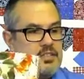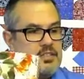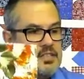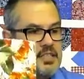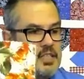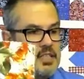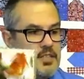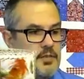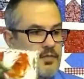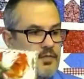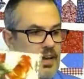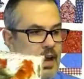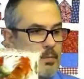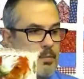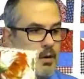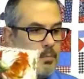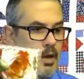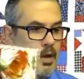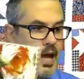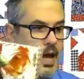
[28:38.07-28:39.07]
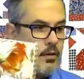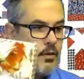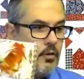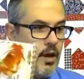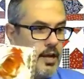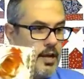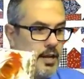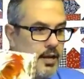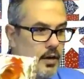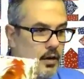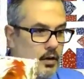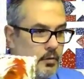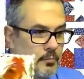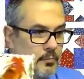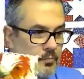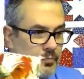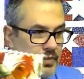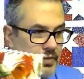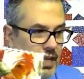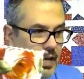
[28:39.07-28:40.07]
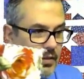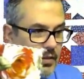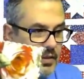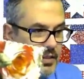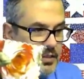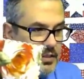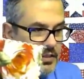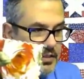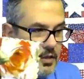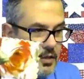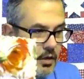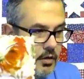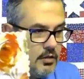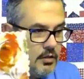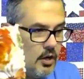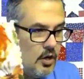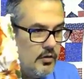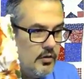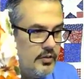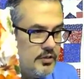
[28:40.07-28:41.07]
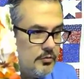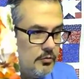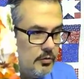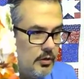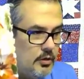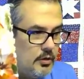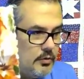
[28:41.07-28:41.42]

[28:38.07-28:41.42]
is this fabric pack right here. Now, this is called Harvest